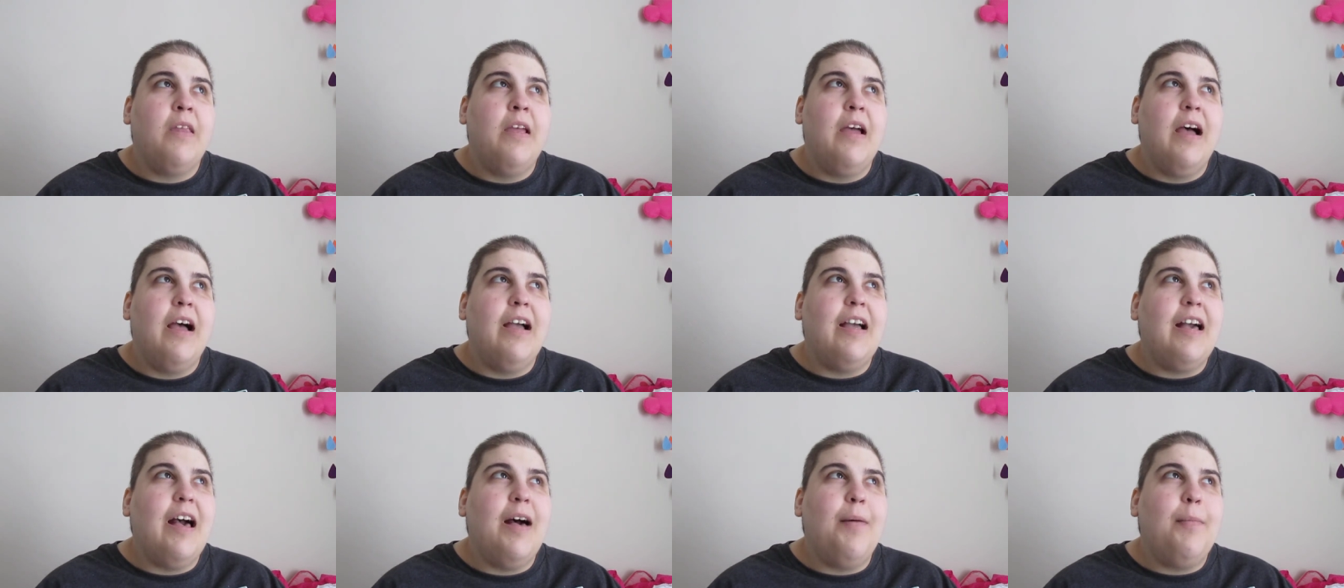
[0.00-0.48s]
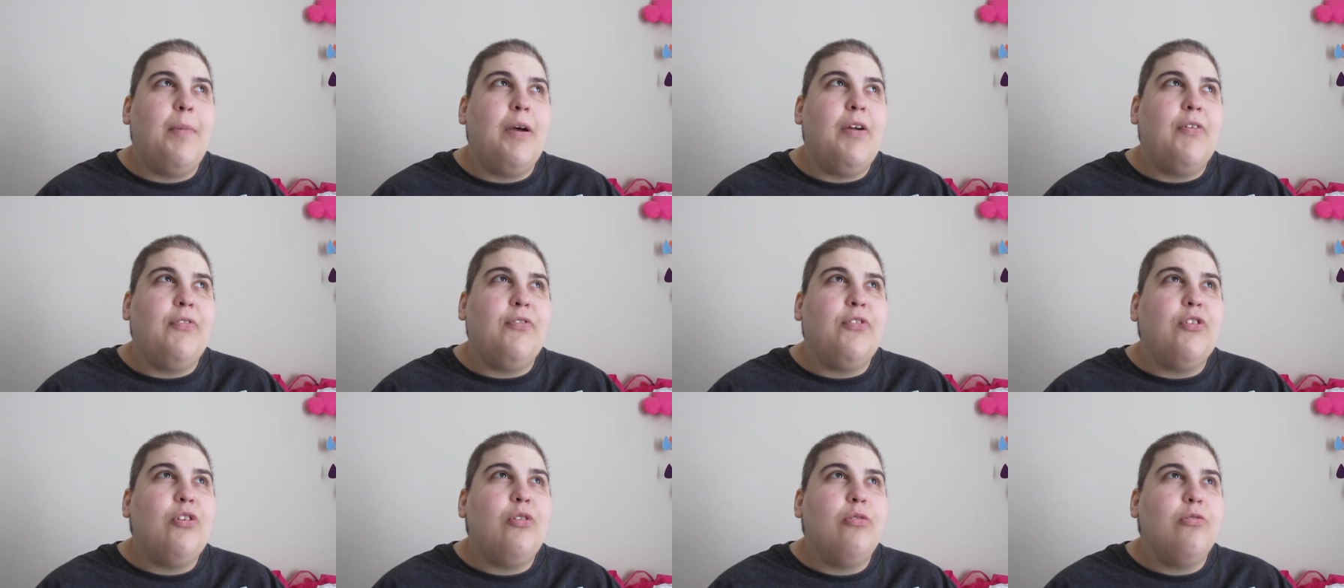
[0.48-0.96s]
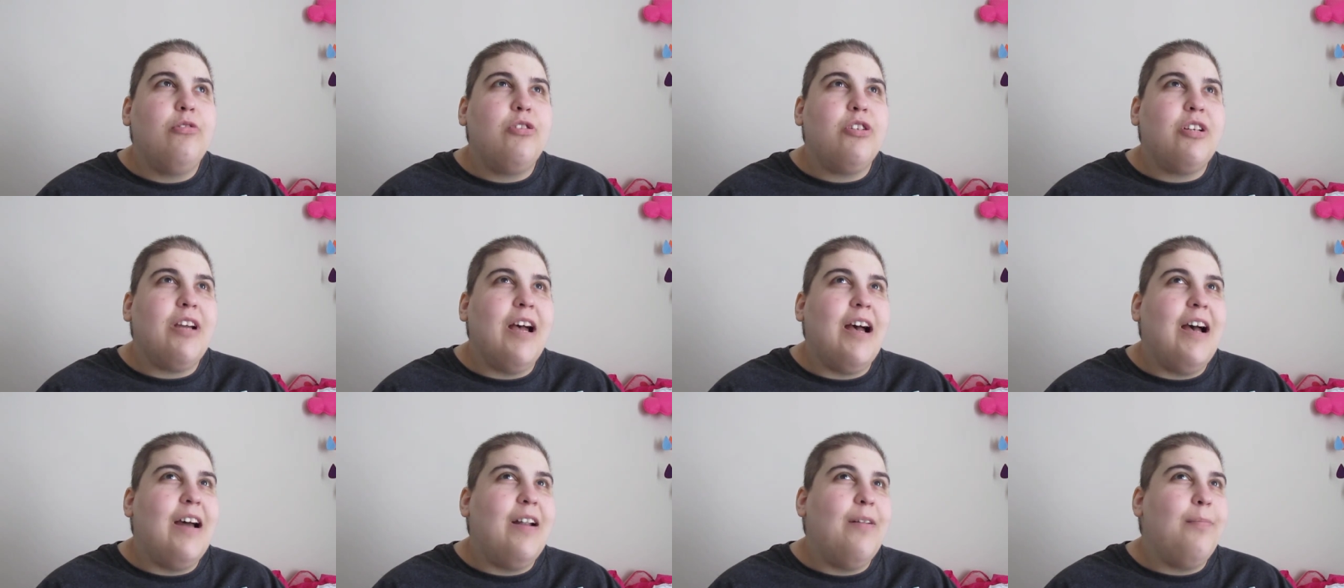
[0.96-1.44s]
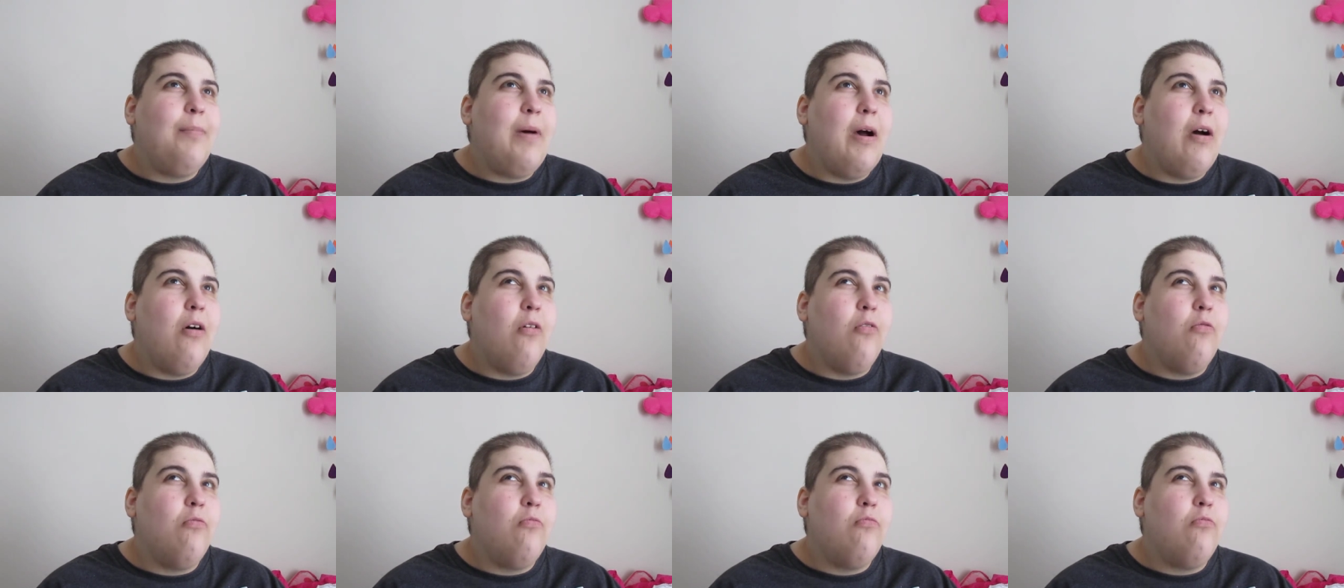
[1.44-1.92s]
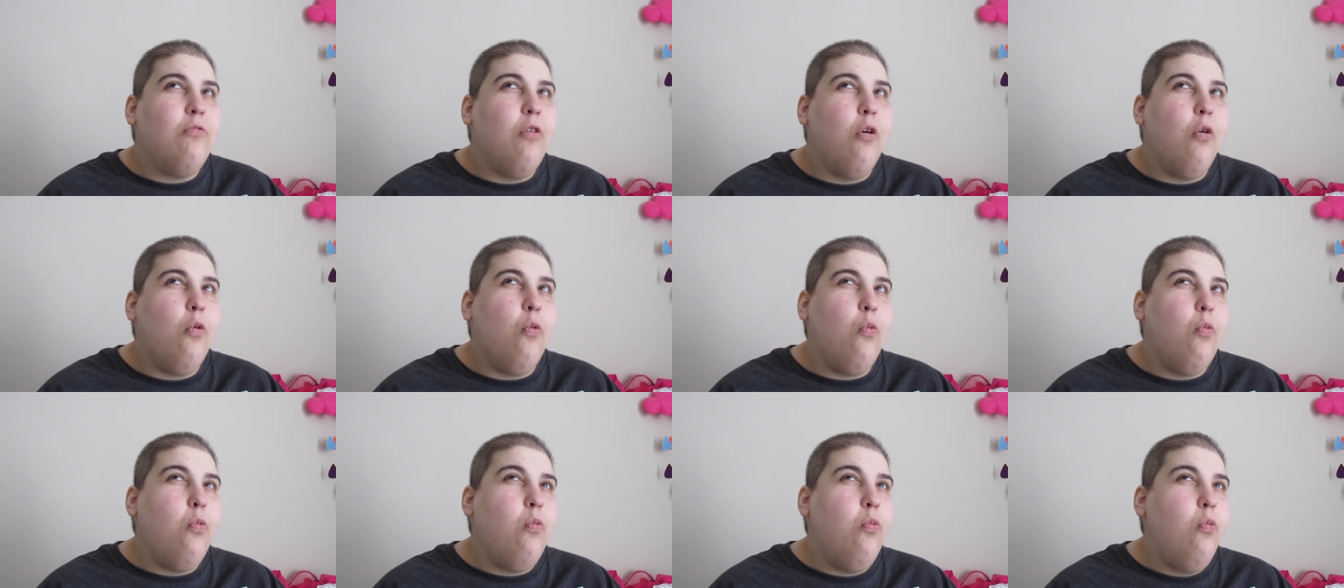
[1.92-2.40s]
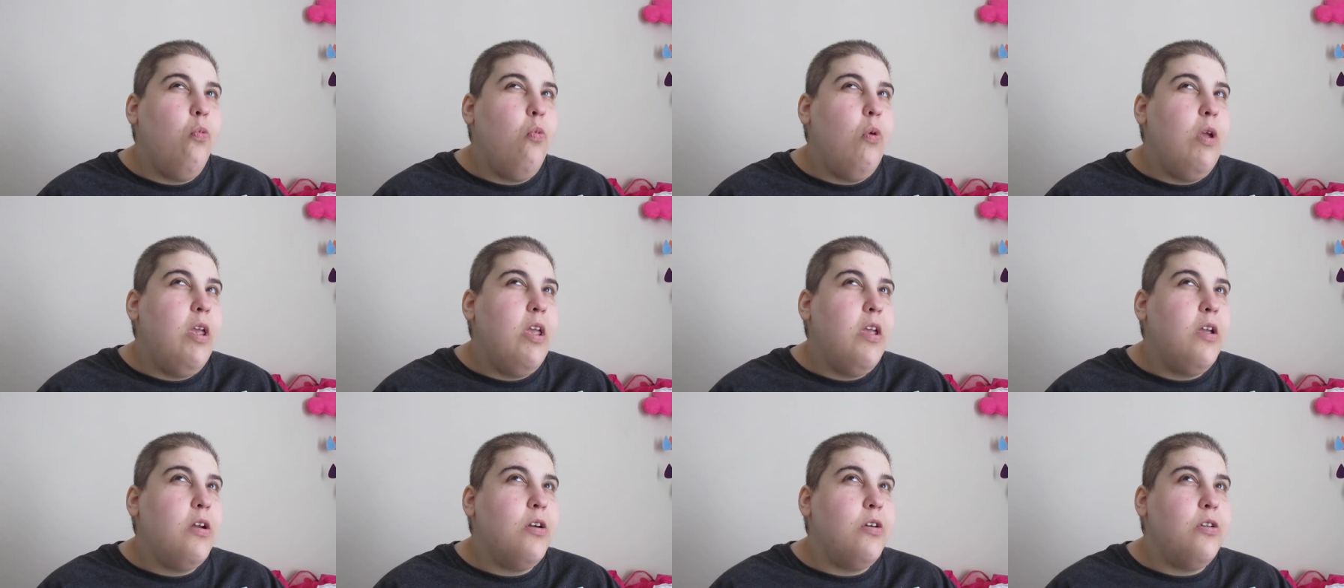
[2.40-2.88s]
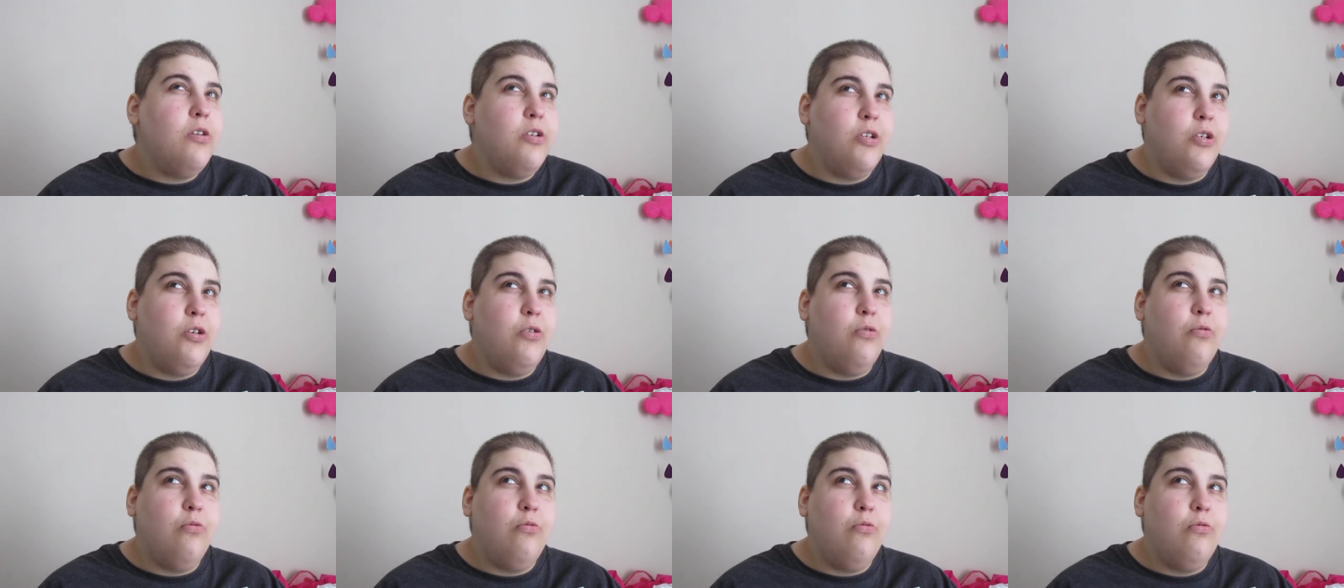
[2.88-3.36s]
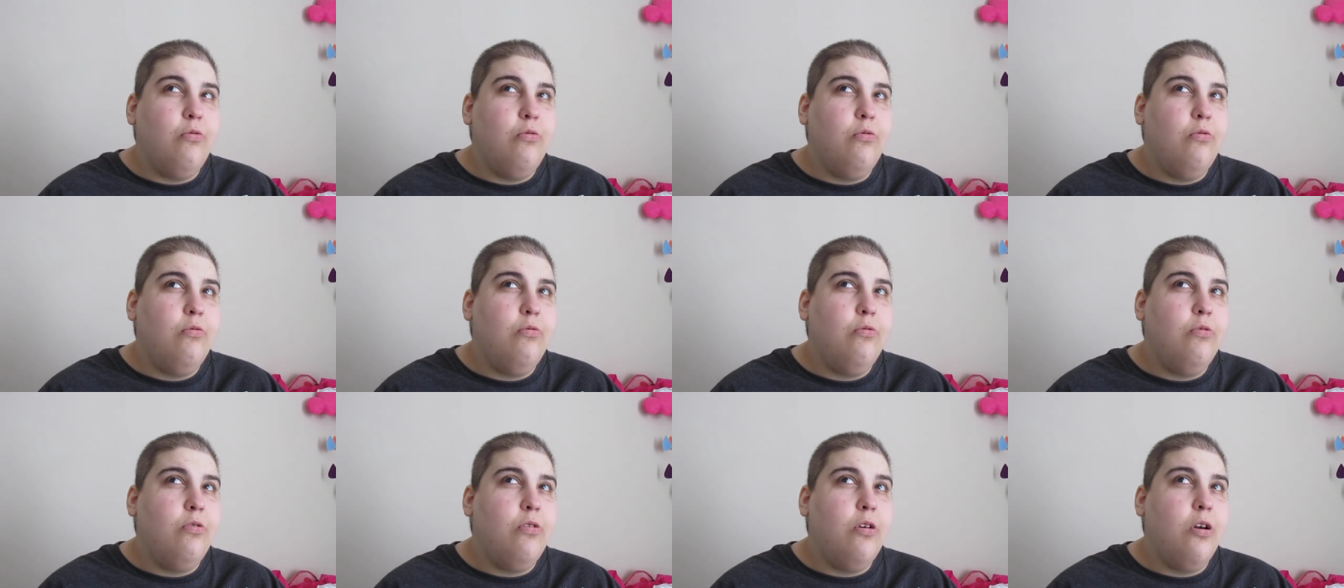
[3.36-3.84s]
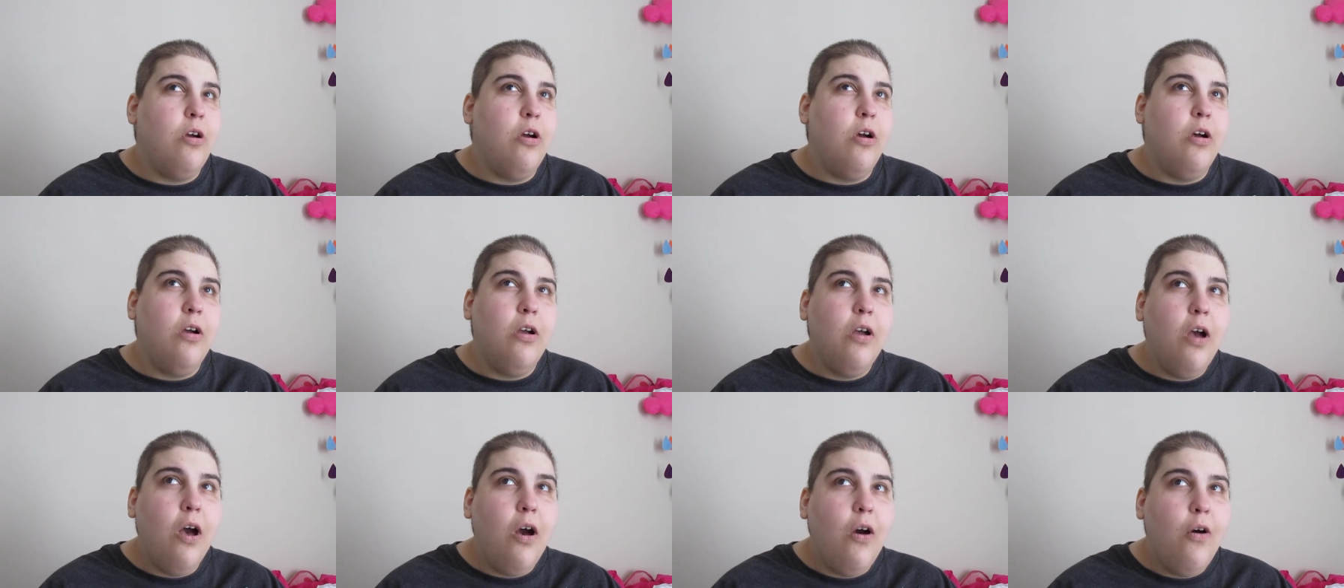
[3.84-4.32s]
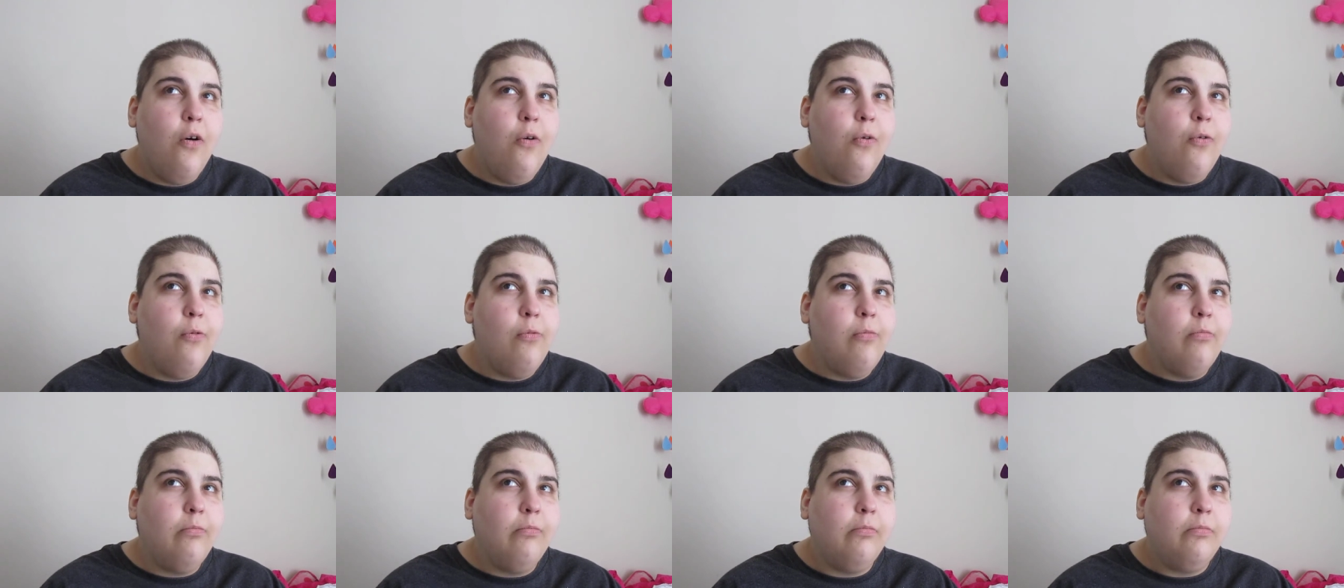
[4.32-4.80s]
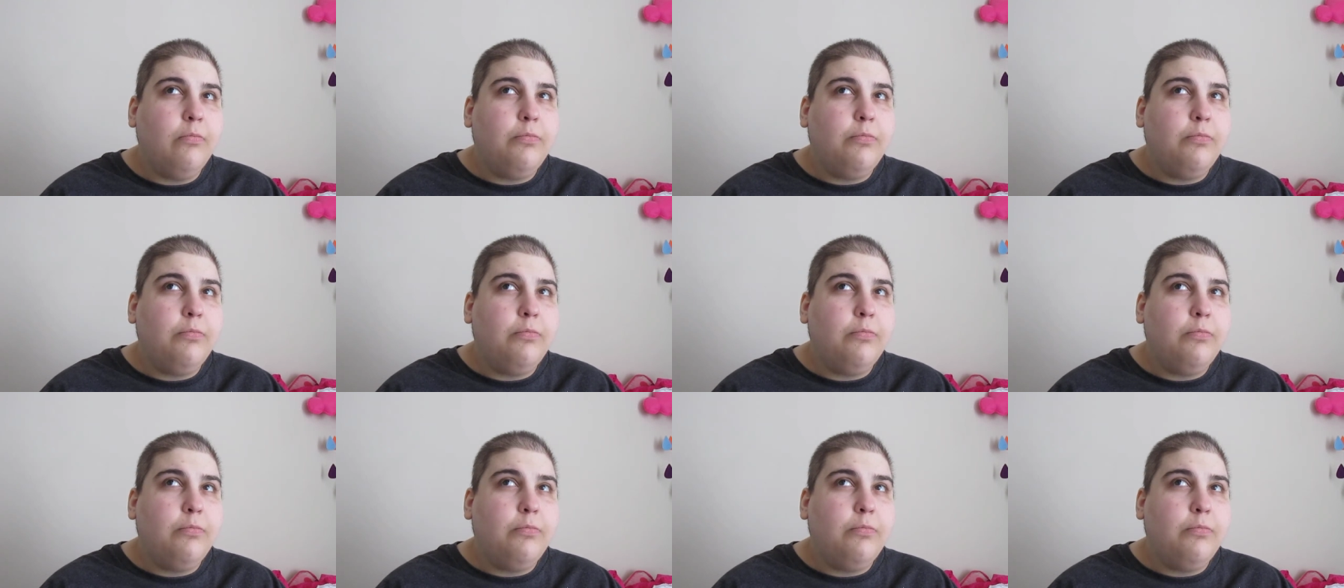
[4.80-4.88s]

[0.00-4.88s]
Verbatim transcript: I got my flu shot about a week or two ago.